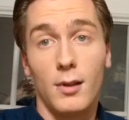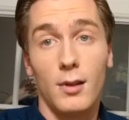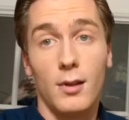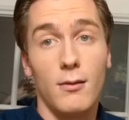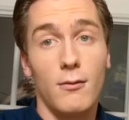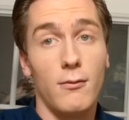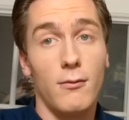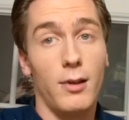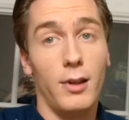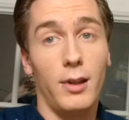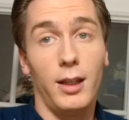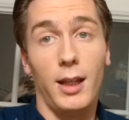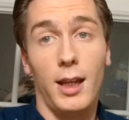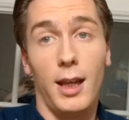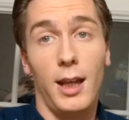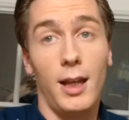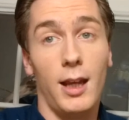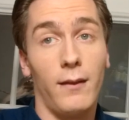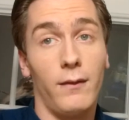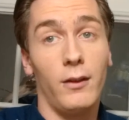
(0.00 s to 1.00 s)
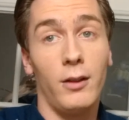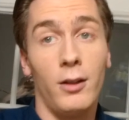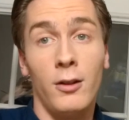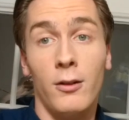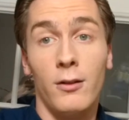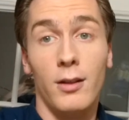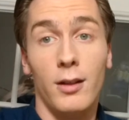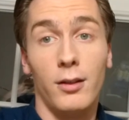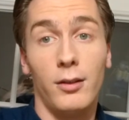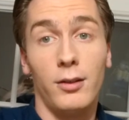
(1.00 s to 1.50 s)
really hate having to do
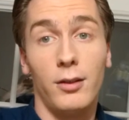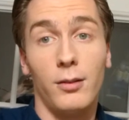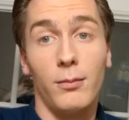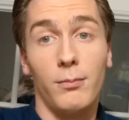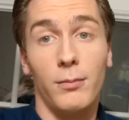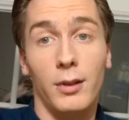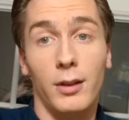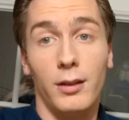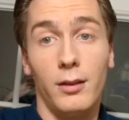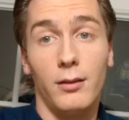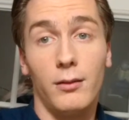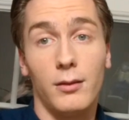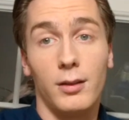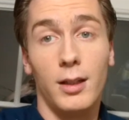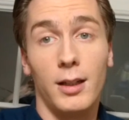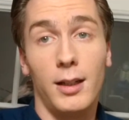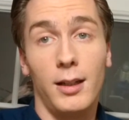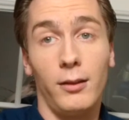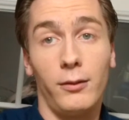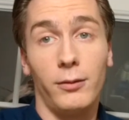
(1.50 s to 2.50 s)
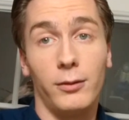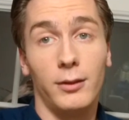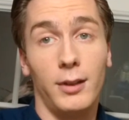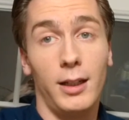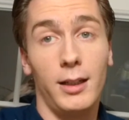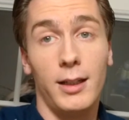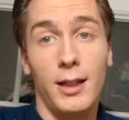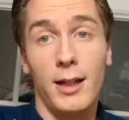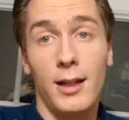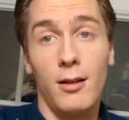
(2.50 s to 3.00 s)
this but guys, for right
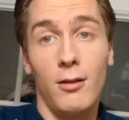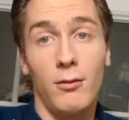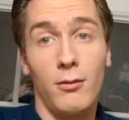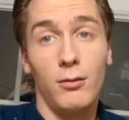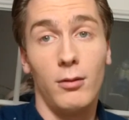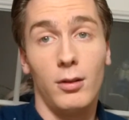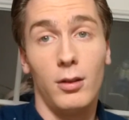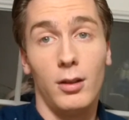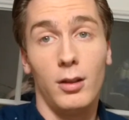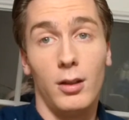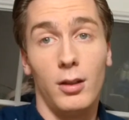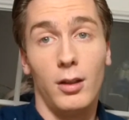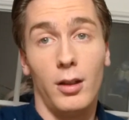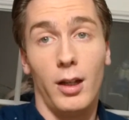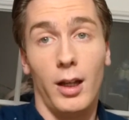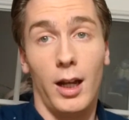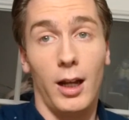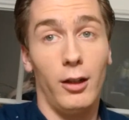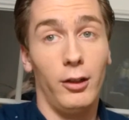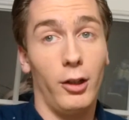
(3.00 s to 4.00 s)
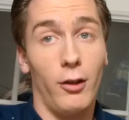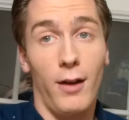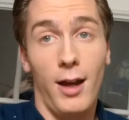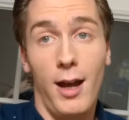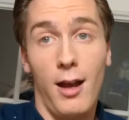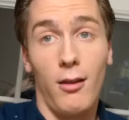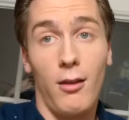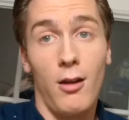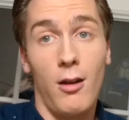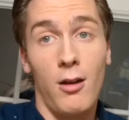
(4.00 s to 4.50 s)
now. I don't know how
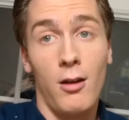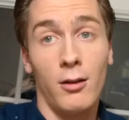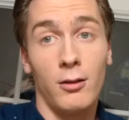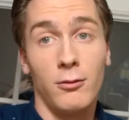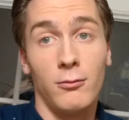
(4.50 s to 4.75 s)
long.